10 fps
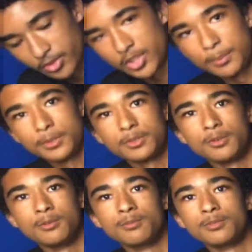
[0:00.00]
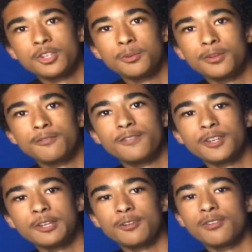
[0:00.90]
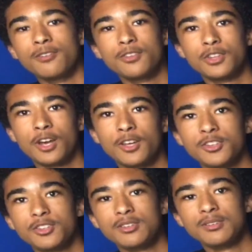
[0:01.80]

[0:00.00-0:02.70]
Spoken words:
typical human figure size.